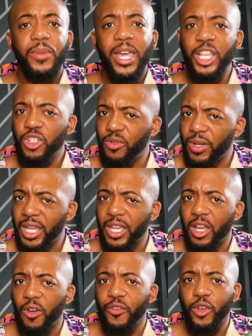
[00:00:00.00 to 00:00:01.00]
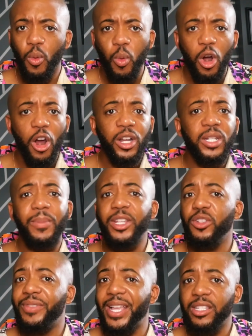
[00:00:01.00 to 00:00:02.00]
history of your work to make
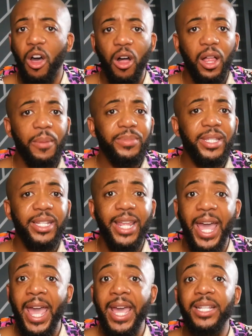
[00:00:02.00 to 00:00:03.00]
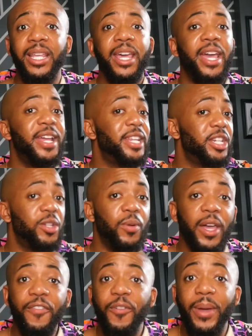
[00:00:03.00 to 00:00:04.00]
sure that's all up to date. Any new
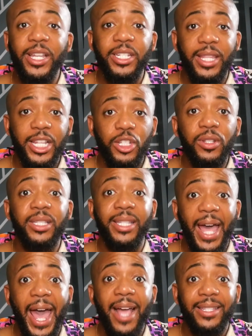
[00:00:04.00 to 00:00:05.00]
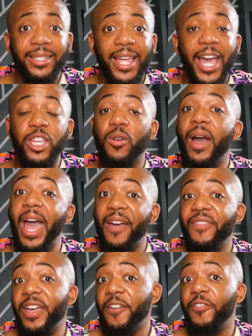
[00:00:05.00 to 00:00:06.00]
information that you need to add to that, you'll
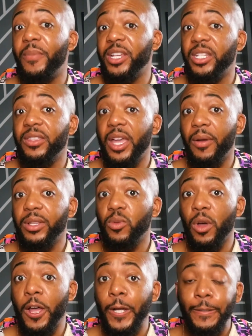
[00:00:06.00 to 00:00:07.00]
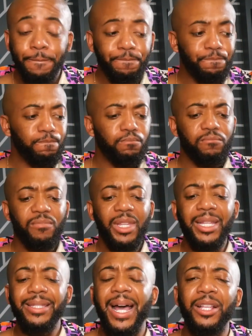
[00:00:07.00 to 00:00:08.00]
add the information there as well,
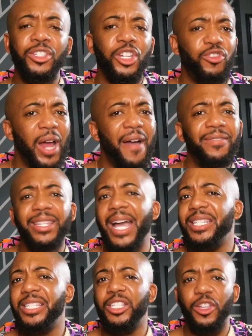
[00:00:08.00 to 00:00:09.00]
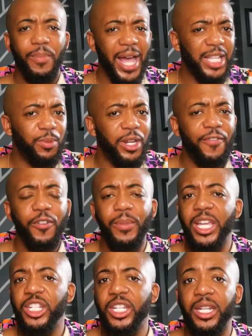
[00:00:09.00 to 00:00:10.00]
down to your driver's license, to your passport
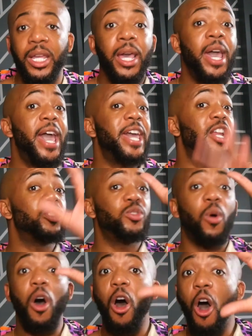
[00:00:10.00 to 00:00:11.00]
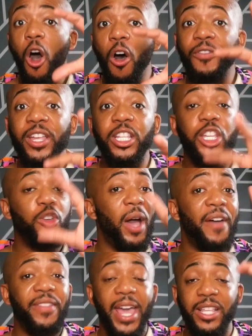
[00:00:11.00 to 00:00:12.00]
information, and they'll do all that. You'll
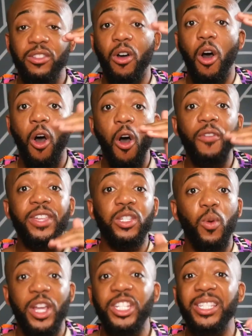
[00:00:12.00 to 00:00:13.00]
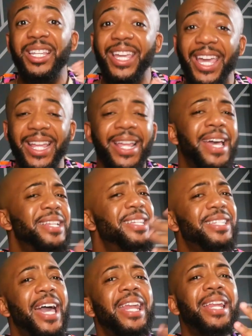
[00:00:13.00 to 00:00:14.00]
have to answer all these questions again,
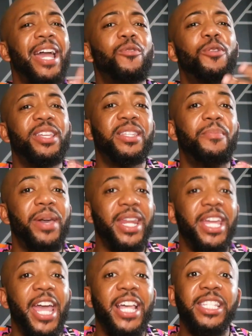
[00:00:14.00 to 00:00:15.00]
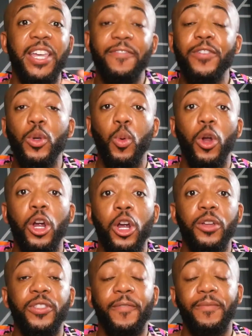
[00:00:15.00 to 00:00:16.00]
just kind of like resubmitting as if you were